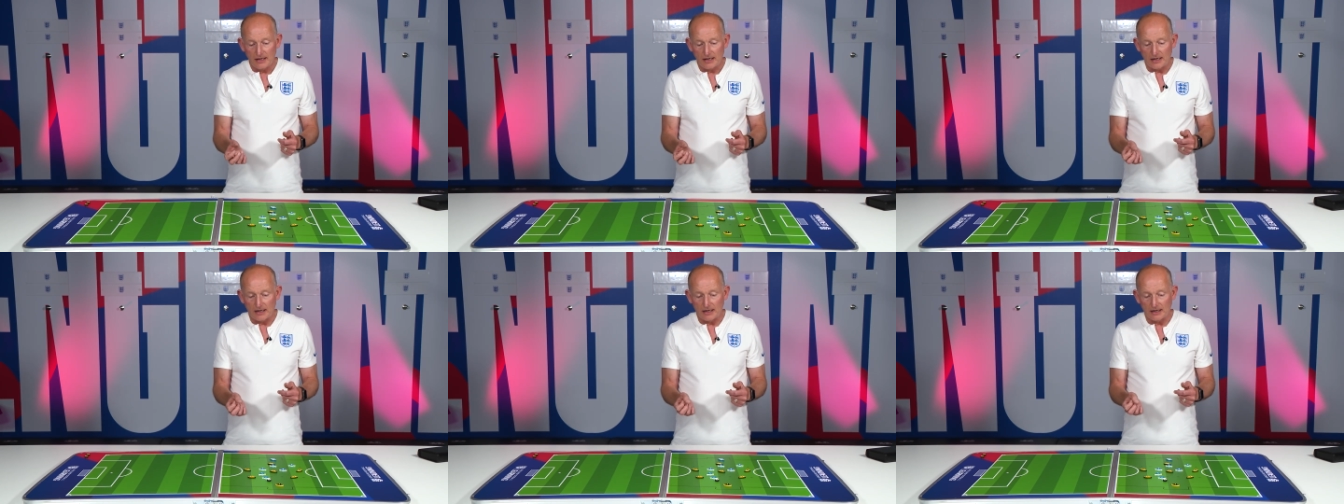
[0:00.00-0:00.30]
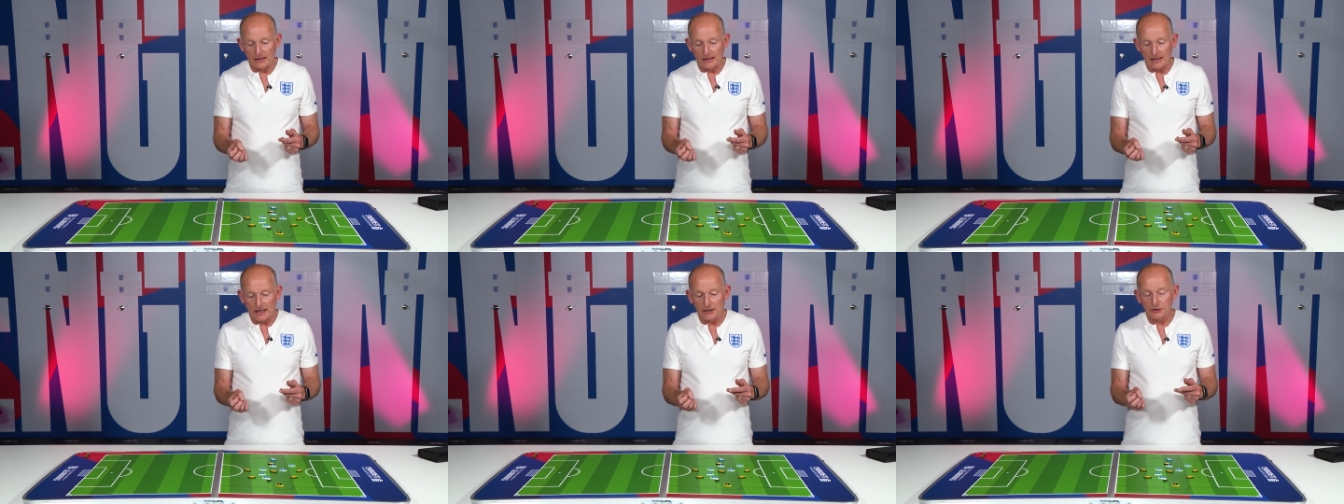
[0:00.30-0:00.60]

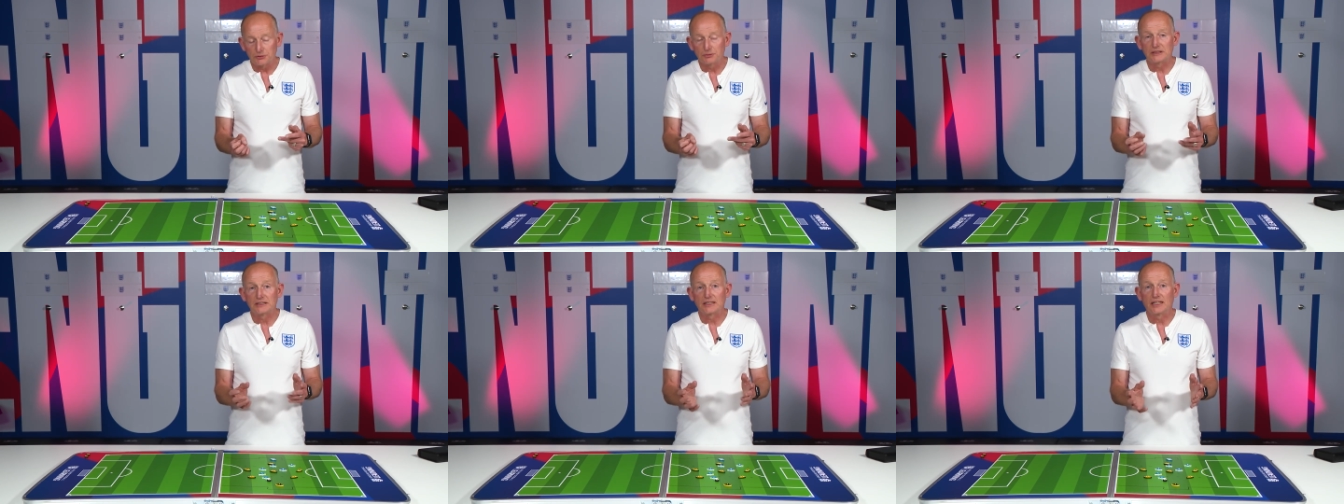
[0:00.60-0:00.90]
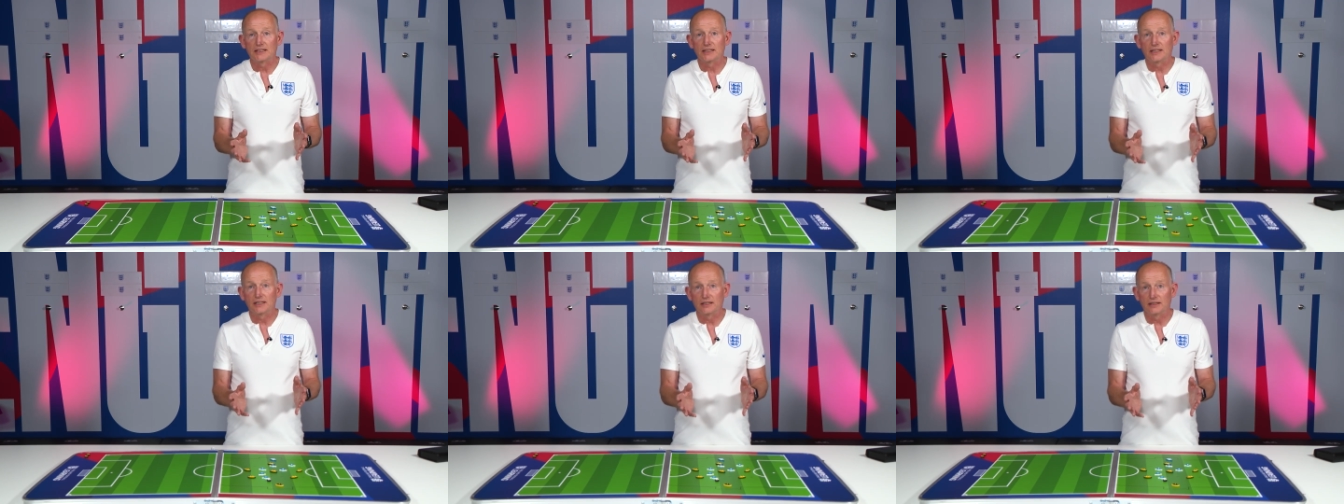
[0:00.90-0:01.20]
And as we
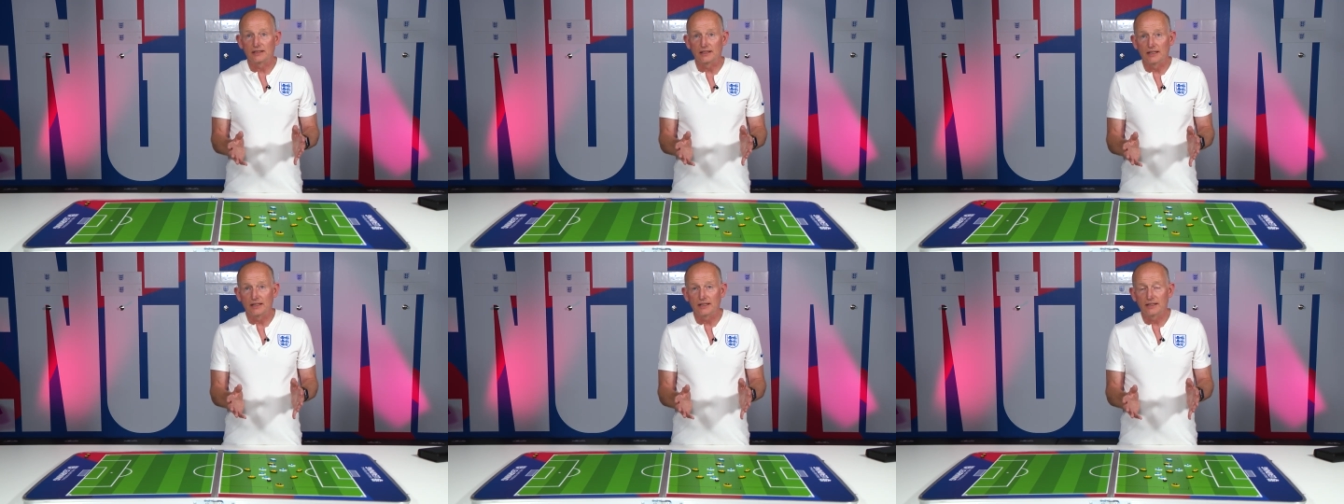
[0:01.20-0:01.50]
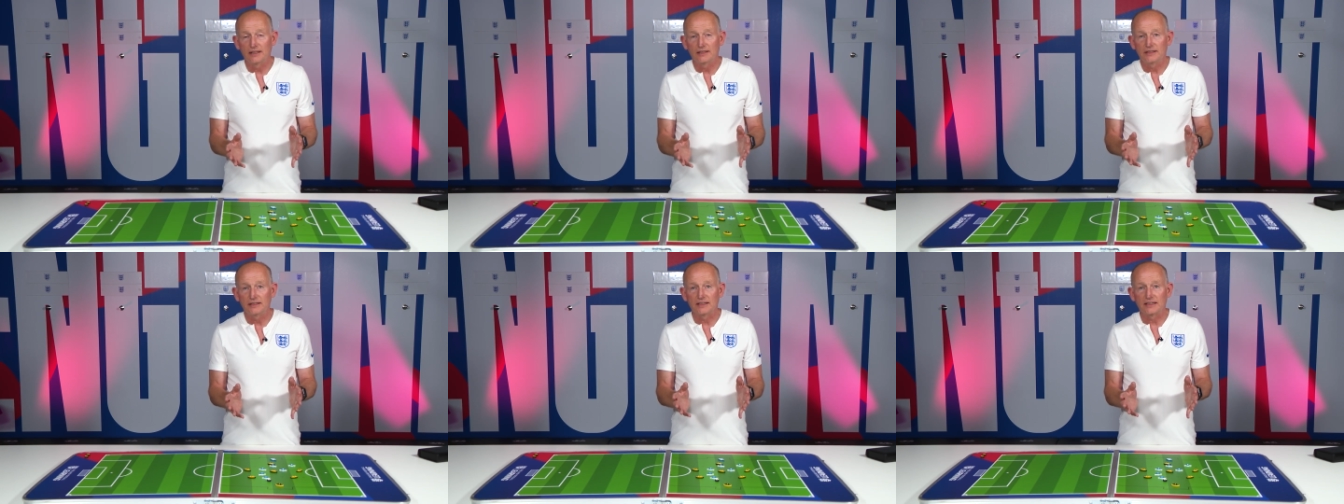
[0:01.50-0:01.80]
said
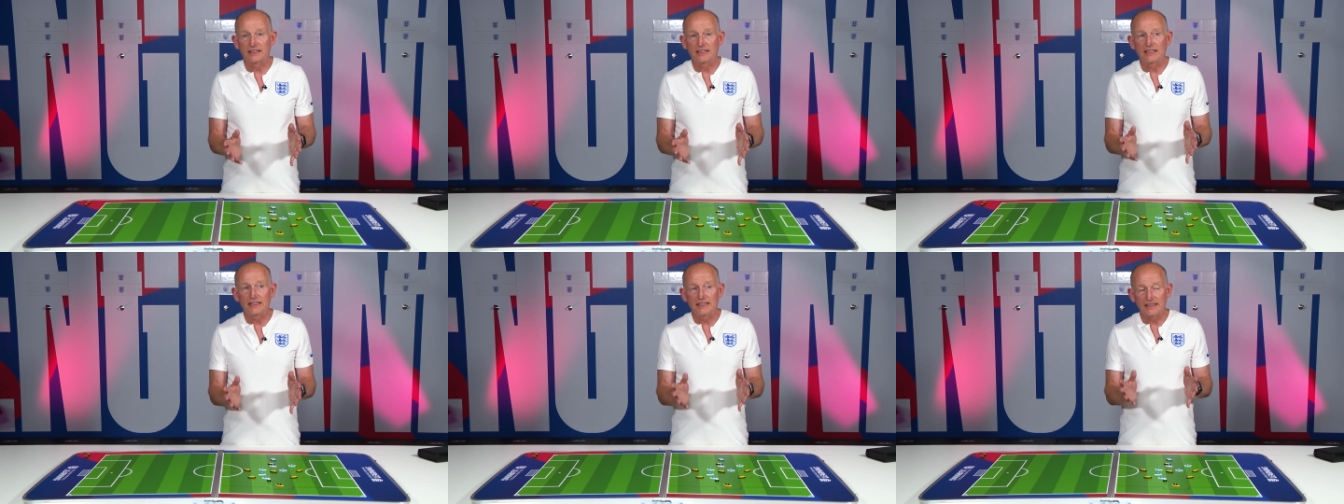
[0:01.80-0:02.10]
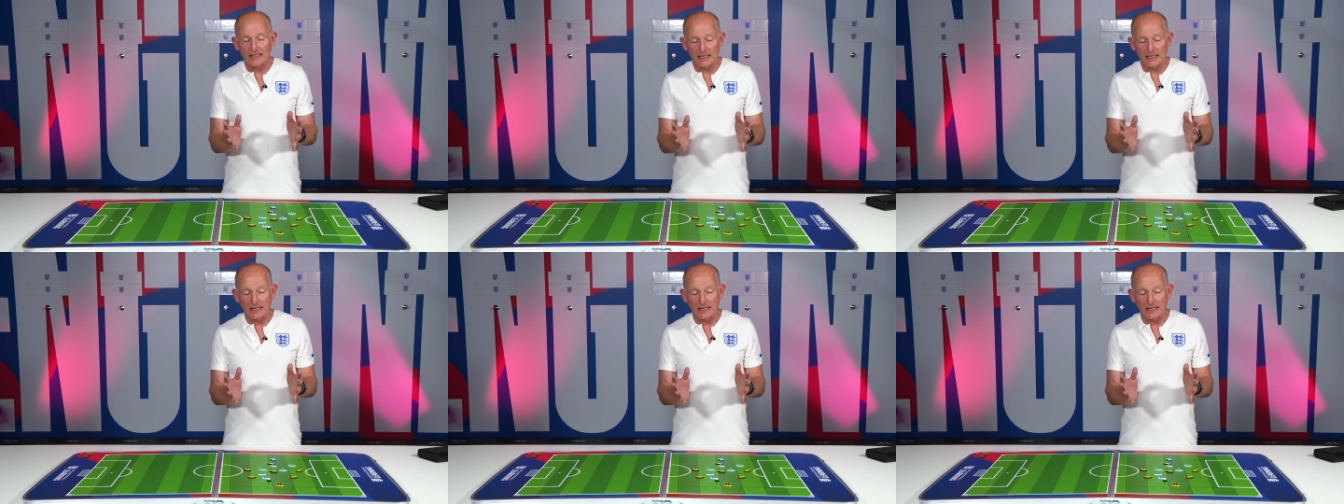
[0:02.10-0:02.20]
earlier, the key